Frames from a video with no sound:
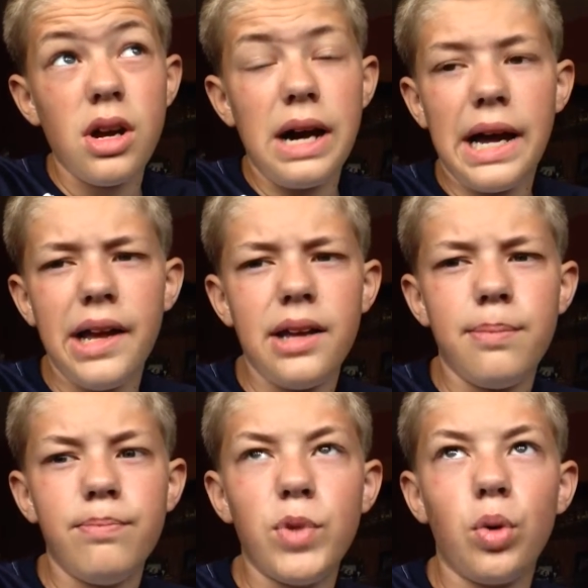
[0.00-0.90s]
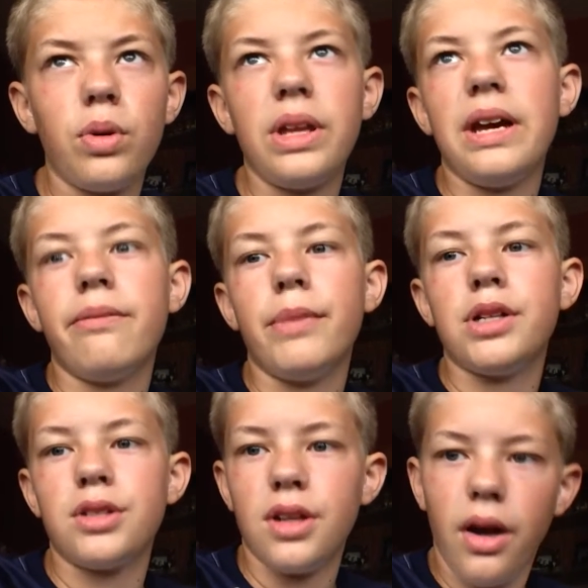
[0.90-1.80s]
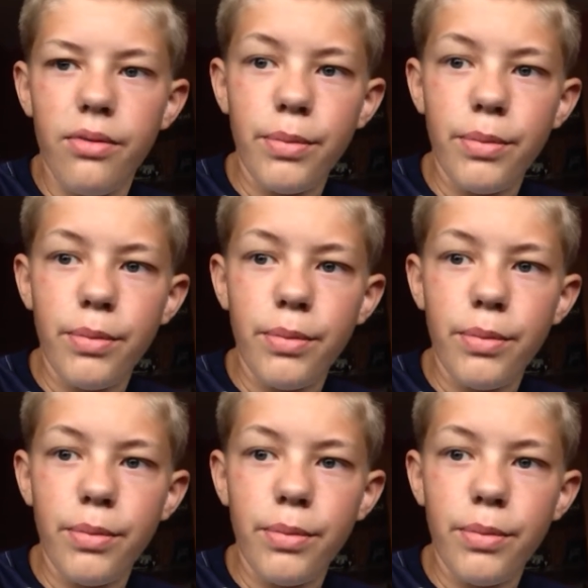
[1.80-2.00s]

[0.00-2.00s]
I don't really have much stuff,